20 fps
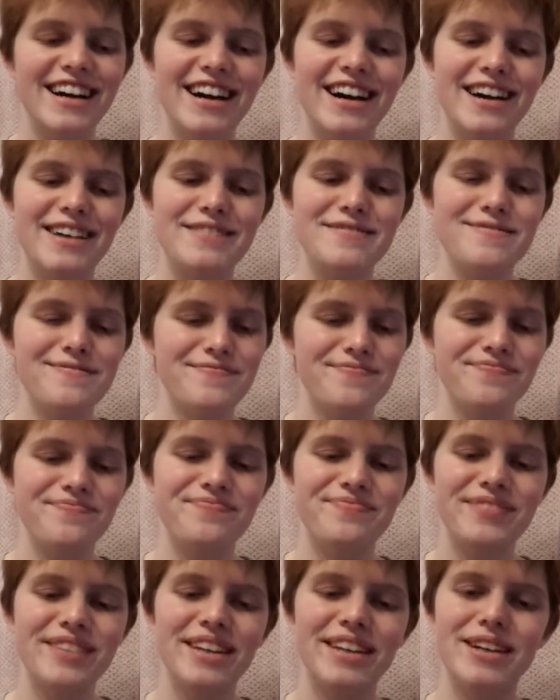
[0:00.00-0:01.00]

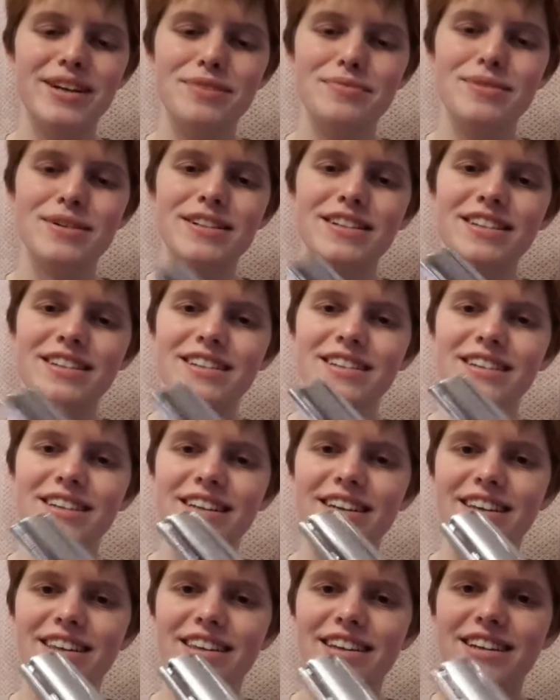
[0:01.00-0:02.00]
It opens
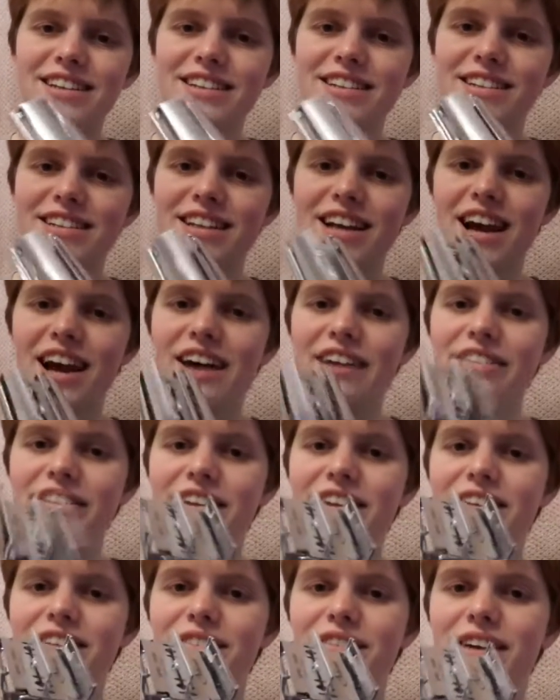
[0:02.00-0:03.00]
like this, and
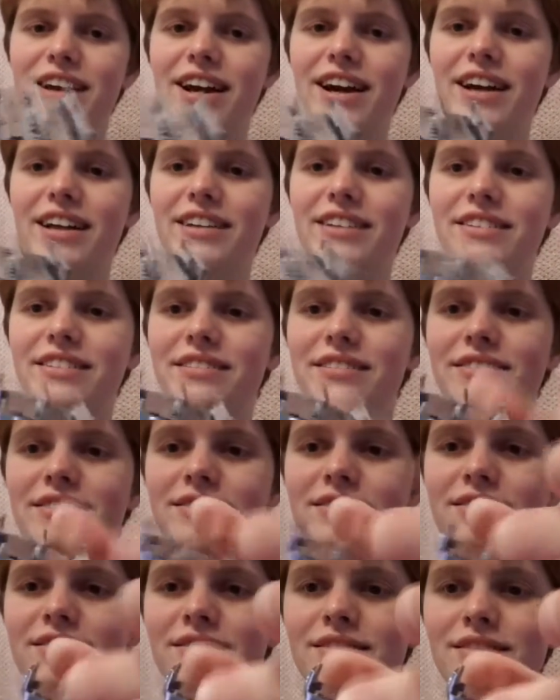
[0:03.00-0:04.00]
then you can
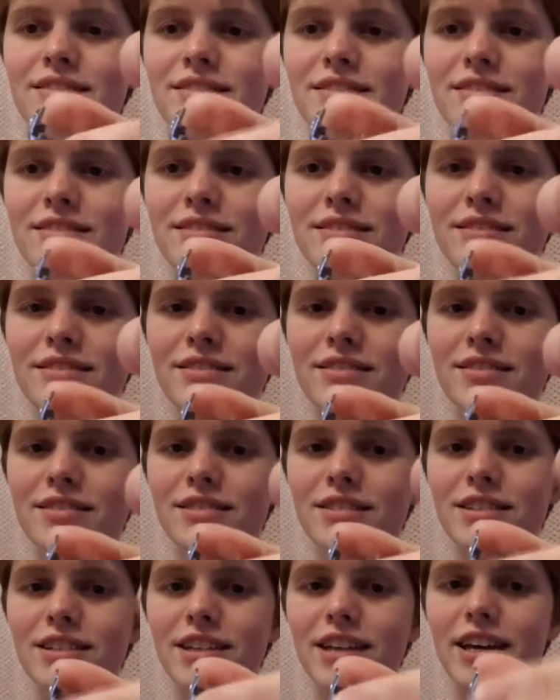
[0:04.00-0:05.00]

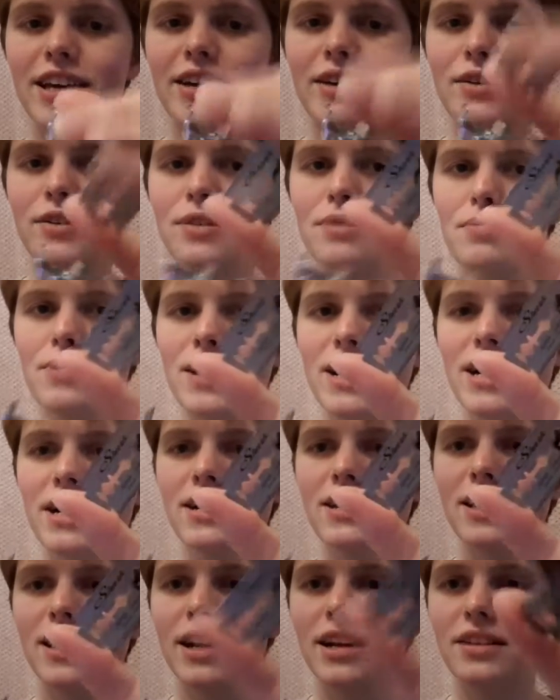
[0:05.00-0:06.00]
take out the
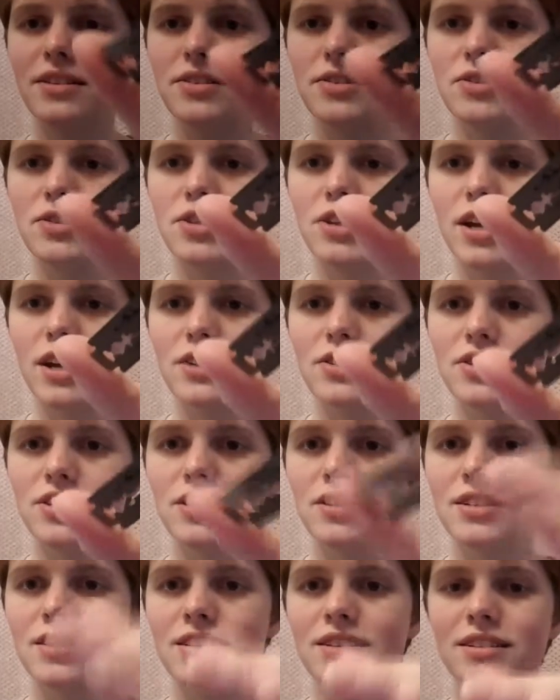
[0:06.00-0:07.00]
blade and change
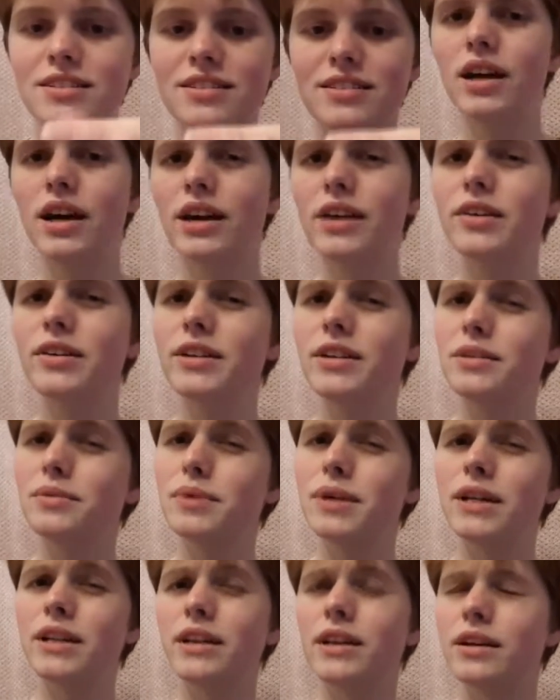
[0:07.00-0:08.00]
it. I got it
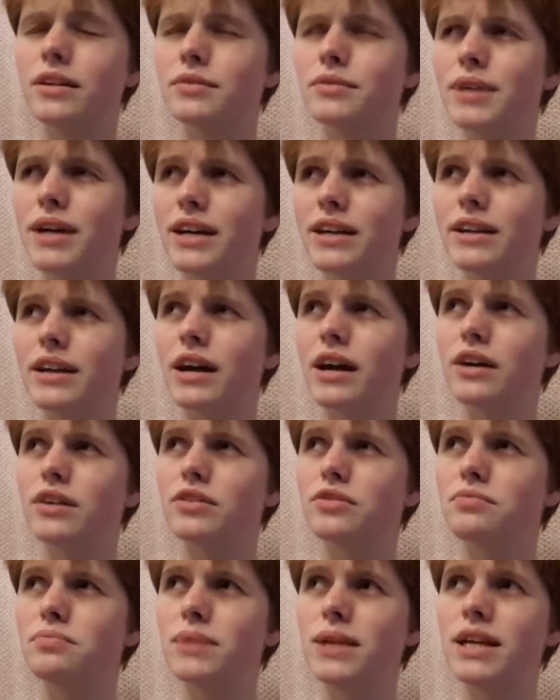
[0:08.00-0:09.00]
when I ran
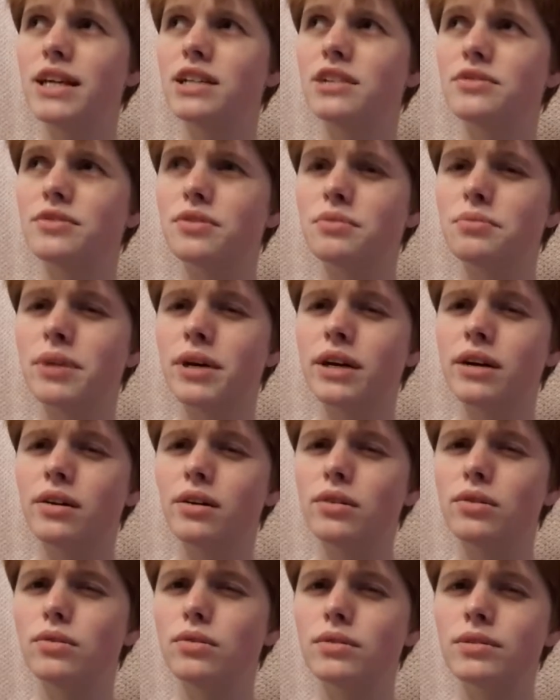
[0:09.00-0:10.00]
out of blades for my
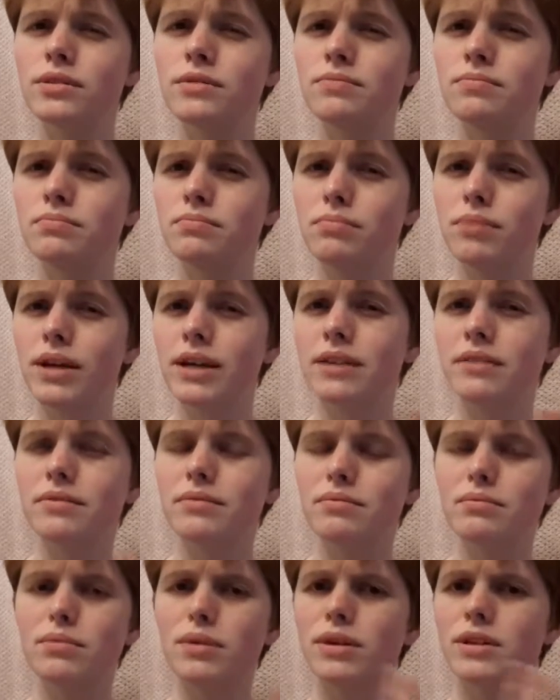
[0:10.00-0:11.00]
old, like,
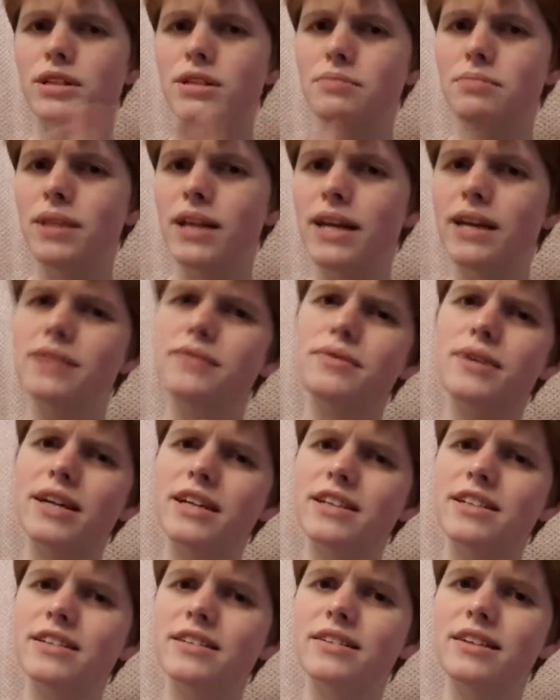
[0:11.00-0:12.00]
multi-blade
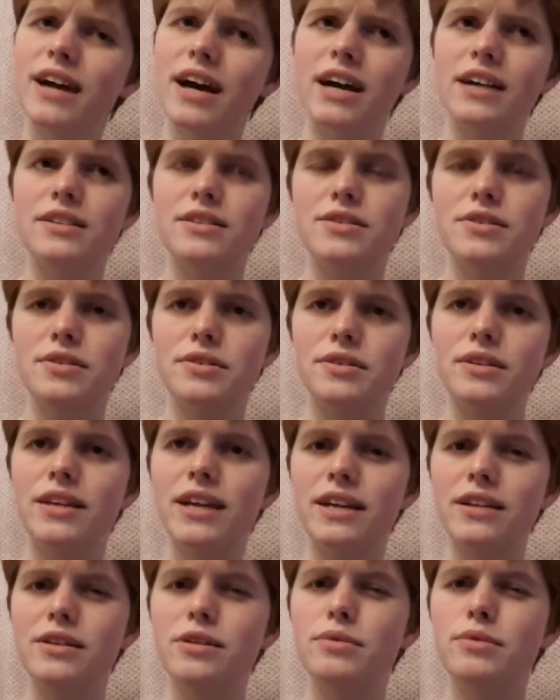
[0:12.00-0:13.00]
razor and couldn't
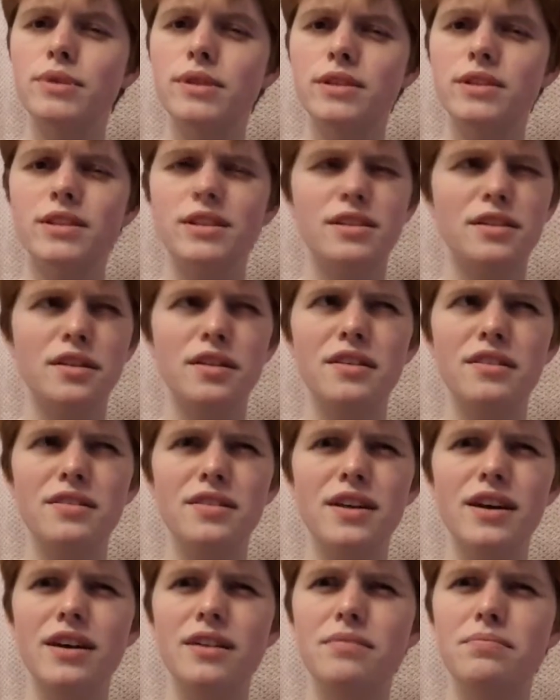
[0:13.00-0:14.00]
get new ones because I think
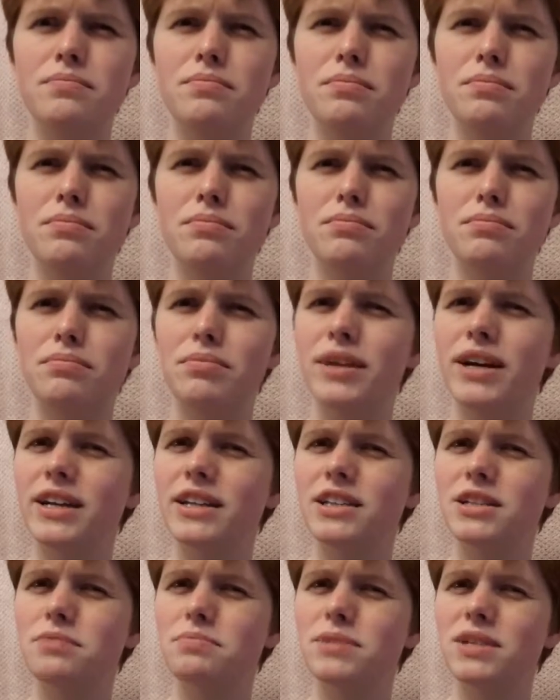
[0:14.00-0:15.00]
they're
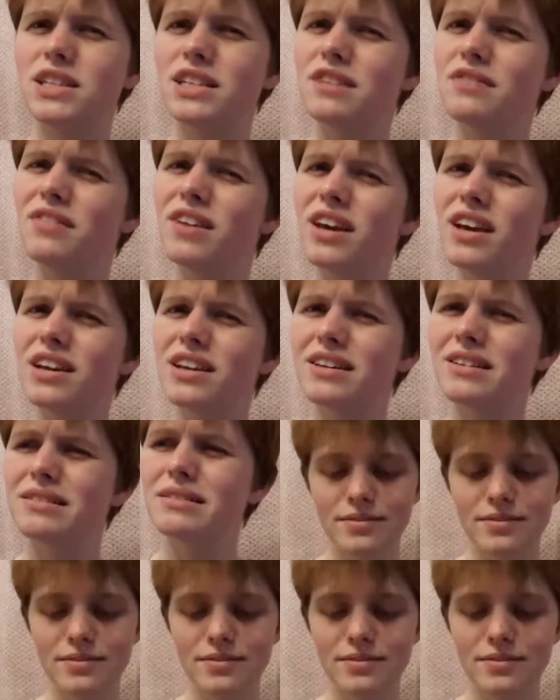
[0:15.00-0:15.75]
brand specific.